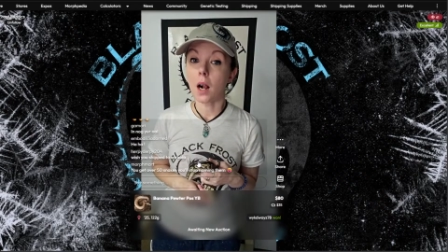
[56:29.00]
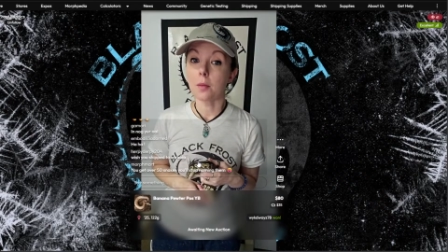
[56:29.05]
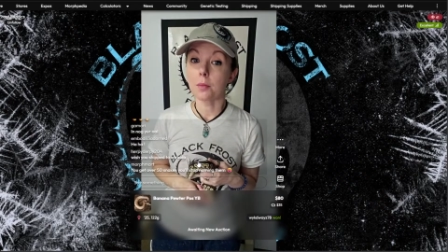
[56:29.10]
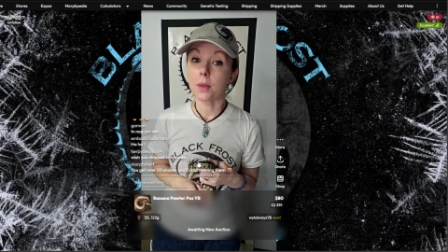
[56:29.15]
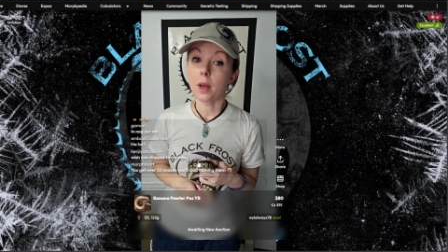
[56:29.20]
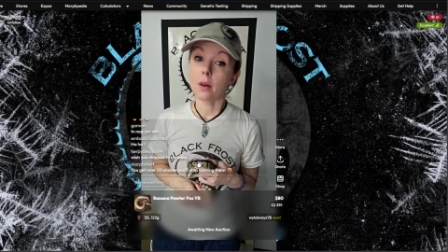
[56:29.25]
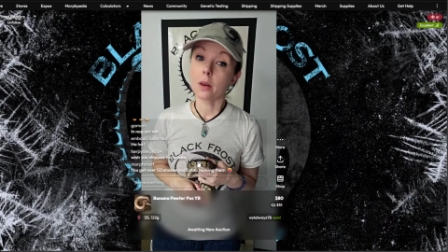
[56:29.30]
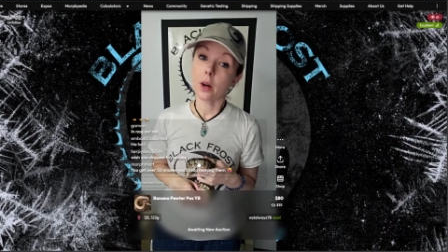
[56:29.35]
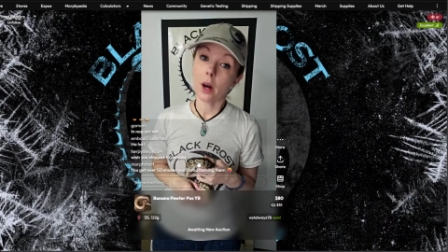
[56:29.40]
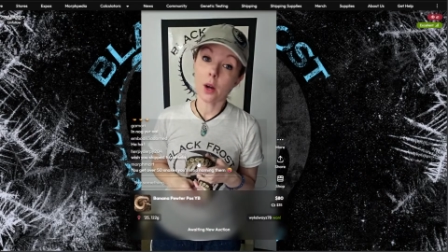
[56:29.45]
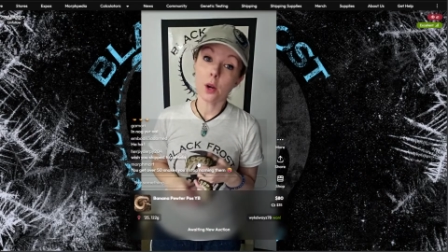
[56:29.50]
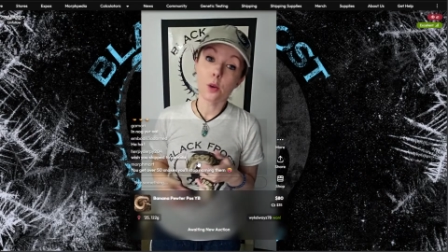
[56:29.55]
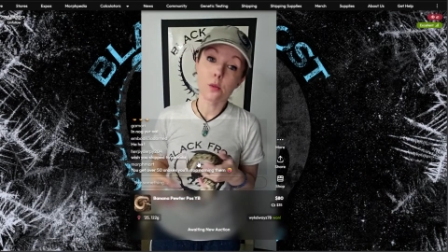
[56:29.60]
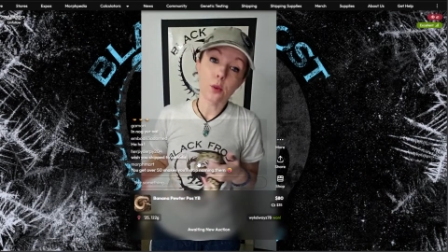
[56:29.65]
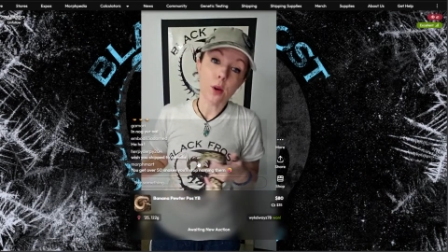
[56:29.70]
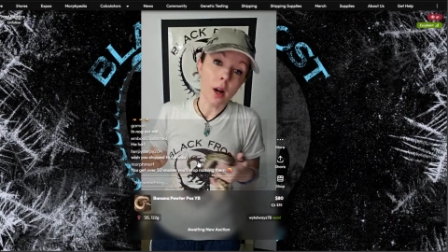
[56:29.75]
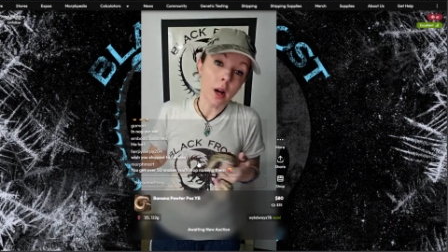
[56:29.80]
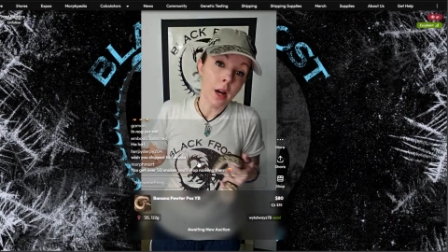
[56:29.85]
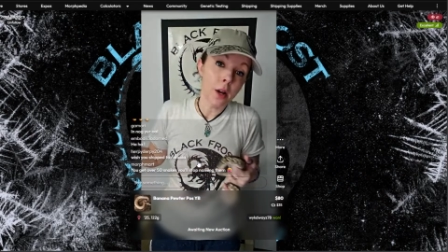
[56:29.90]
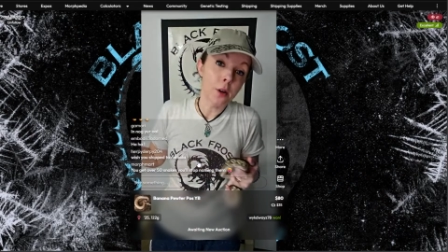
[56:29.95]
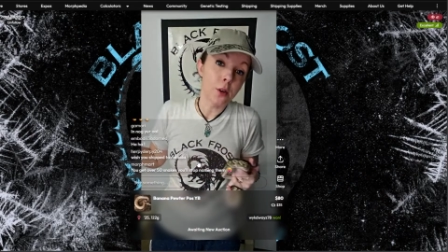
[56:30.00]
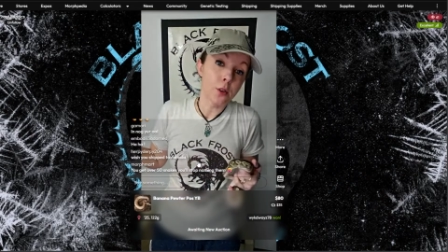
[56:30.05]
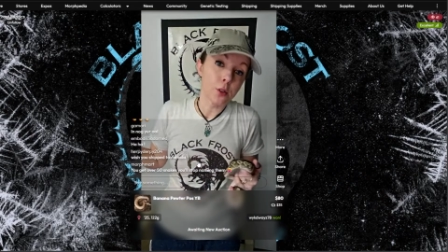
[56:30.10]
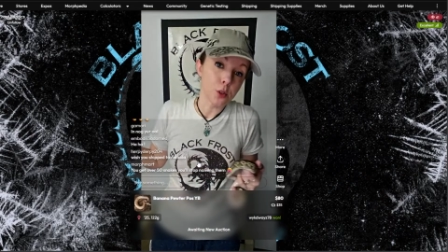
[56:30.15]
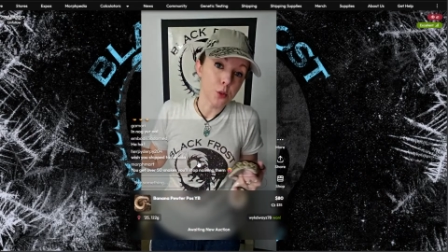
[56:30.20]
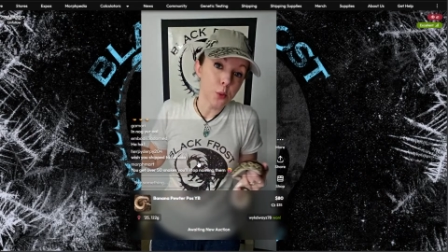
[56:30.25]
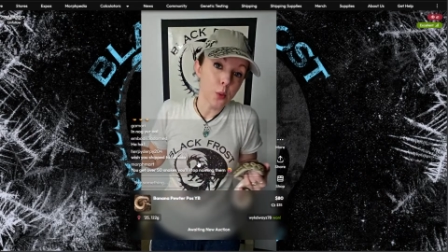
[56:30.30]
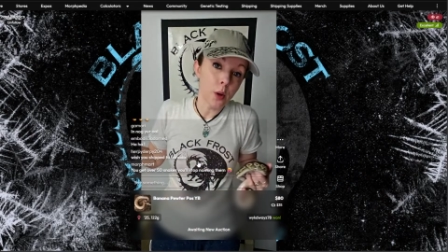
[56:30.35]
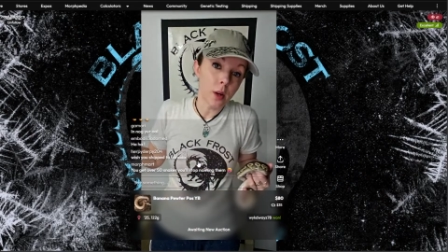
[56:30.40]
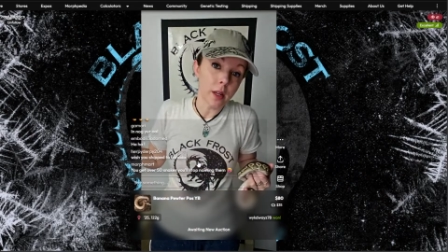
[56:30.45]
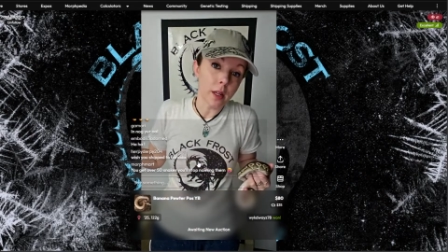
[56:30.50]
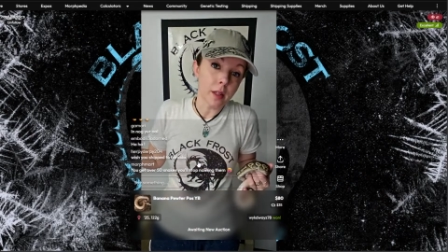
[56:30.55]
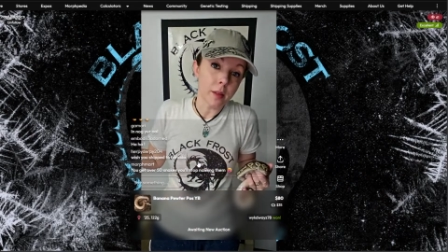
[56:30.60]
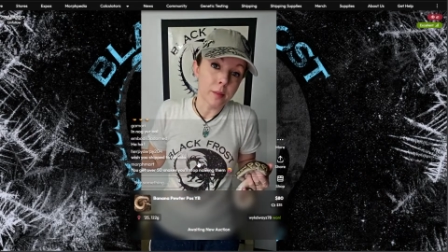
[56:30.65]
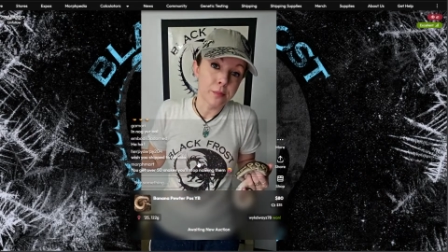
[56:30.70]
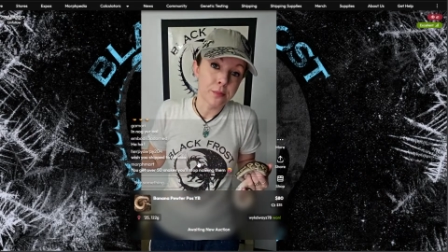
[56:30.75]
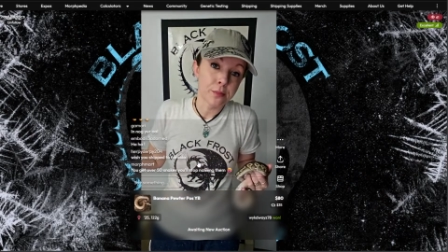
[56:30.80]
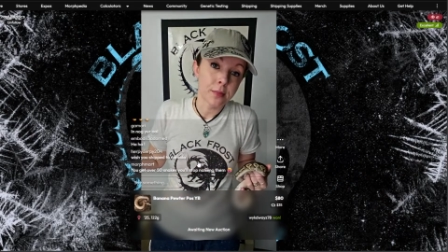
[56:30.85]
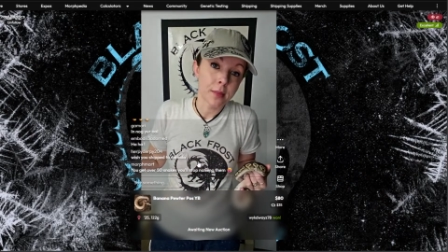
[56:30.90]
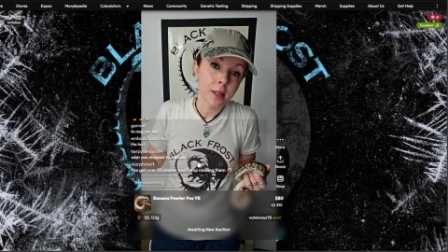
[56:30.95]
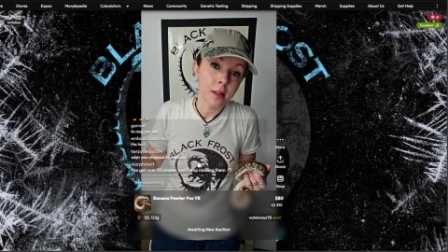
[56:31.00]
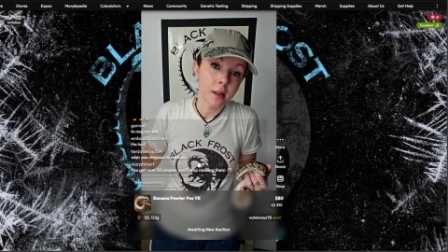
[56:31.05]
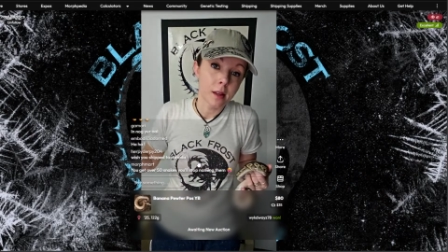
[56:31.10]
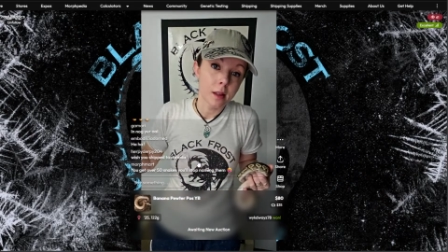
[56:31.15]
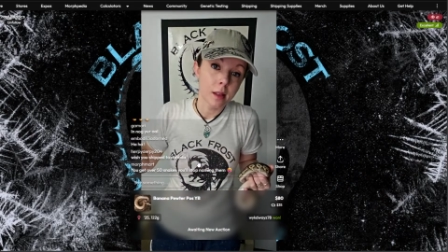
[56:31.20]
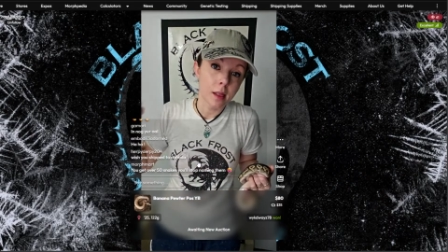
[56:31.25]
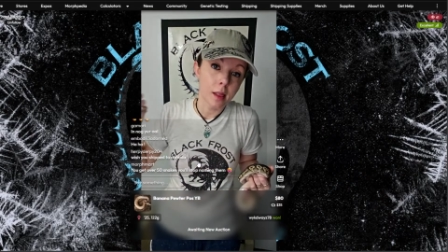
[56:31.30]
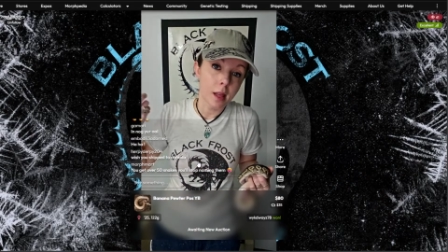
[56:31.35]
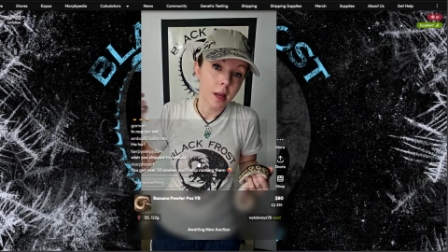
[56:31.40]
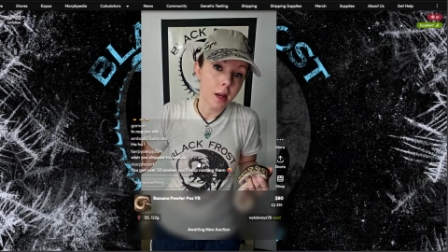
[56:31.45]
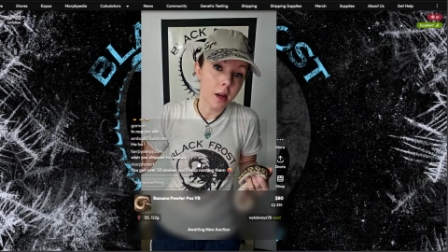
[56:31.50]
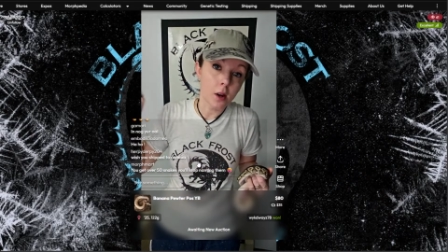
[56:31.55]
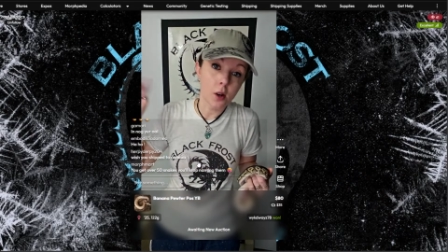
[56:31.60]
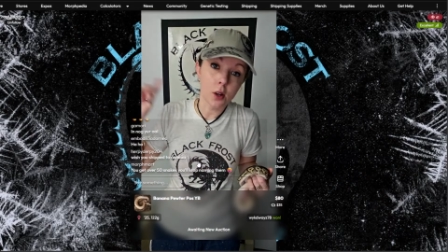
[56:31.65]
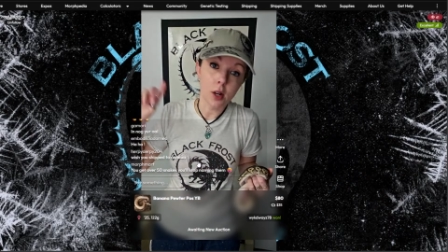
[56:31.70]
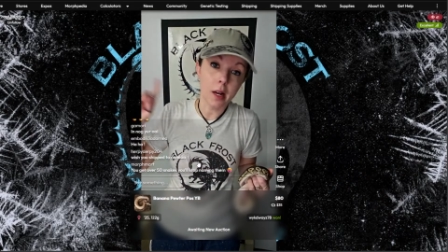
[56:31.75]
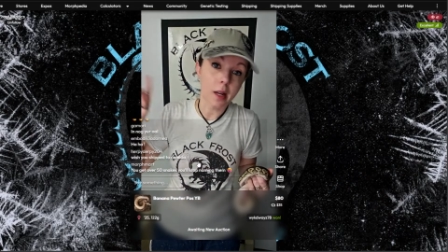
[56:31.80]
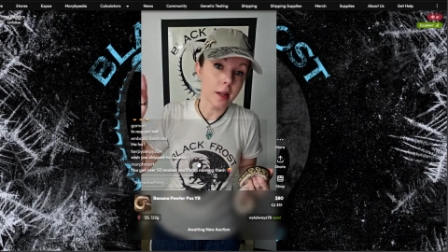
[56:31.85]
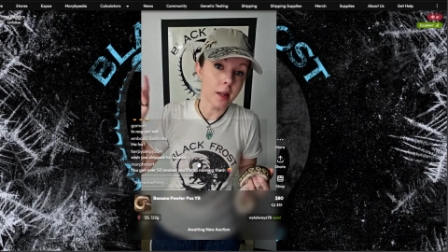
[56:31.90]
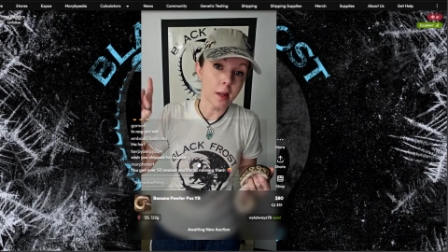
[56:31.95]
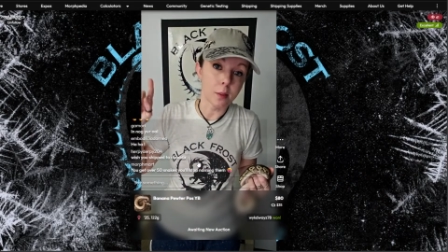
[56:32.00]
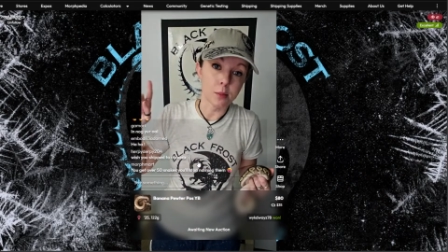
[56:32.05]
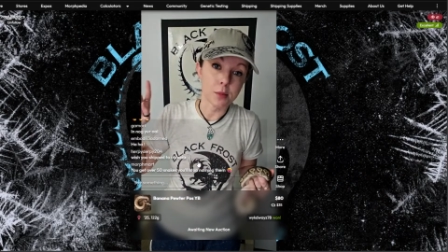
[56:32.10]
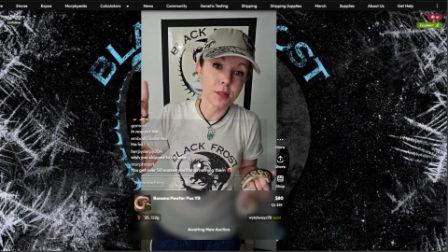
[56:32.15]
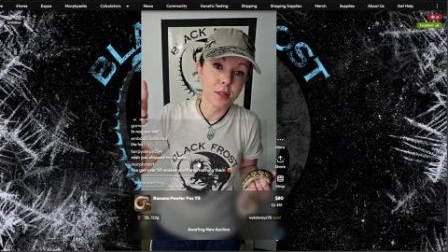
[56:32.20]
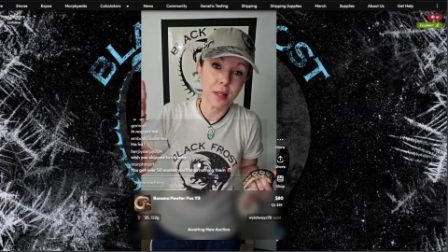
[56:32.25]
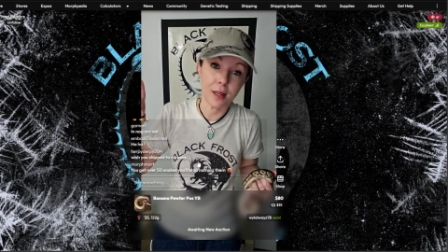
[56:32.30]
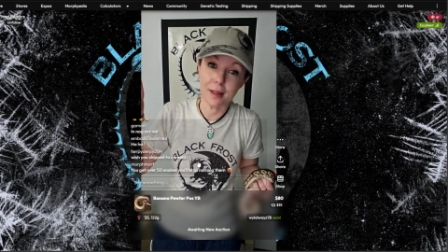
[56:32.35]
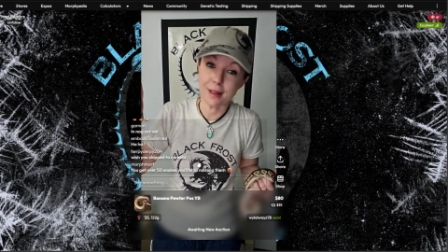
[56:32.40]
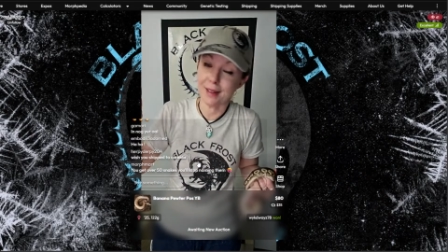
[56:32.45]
We got over 120. They all got names.